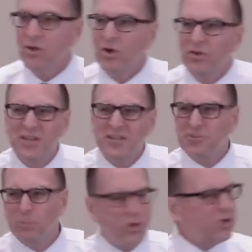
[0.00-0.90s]
only it's
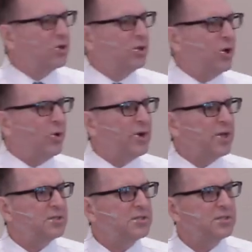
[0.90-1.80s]
more
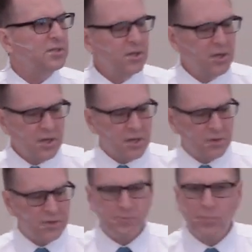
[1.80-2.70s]
glorious. You
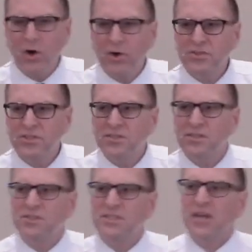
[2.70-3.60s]
know, as Paul says
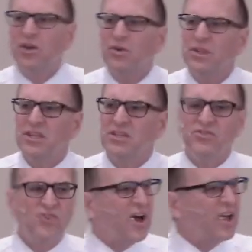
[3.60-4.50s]
in 2 Corinthians
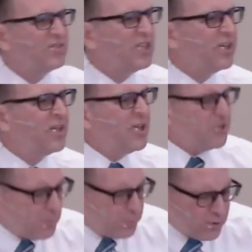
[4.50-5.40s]
5, the,
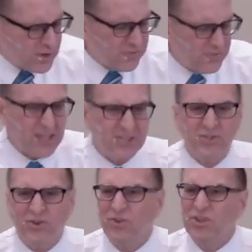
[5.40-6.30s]
the broken
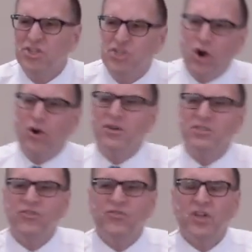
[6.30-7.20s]
vessel, the
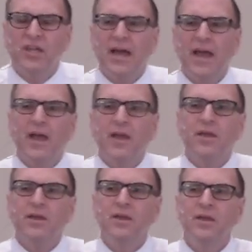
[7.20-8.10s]
jars of
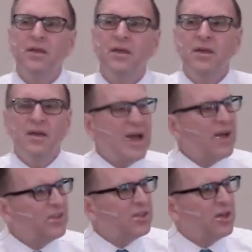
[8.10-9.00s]
clay,
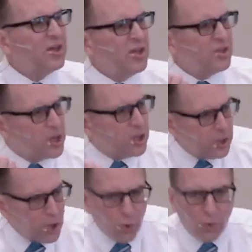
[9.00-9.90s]
having the, the
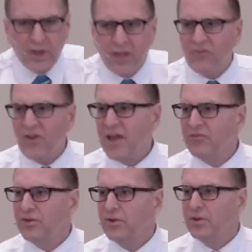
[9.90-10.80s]
glory of
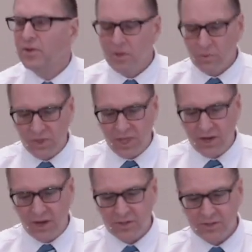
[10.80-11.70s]
heaven within
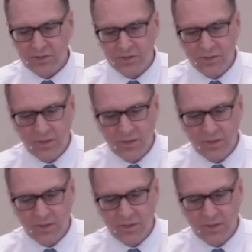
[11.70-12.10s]
us.